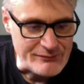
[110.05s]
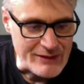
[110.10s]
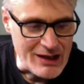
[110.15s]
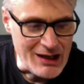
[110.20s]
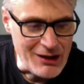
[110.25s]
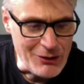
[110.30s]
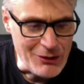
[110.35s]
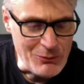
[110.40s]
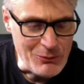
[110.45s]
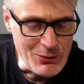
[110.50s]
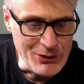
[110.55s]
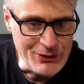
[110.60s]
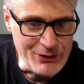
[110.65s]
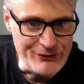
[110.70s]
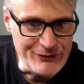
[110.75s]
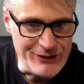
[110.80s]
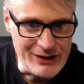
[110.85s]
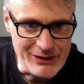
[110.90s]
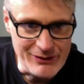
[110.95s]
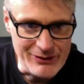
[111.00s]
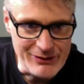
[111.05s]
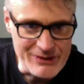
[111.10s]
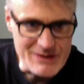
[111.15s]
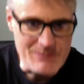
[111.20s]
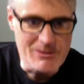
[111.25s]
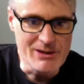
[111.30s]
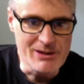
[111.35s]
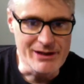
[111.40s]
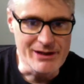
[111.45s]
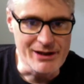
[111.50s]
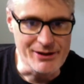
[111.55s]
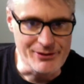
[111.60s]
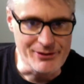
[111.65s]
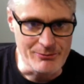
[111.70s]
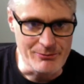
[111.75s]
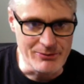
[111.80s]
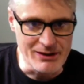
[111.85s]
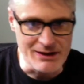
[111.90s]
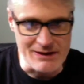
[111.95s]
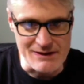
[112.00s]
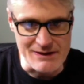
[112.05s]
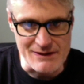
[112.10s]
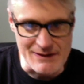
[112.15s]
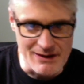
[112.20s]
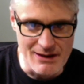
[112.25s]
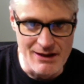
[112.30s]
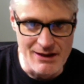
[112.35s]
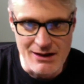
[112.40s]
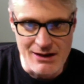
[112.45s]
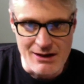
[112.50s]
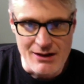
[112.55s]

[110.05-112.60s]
how about if I could spend $100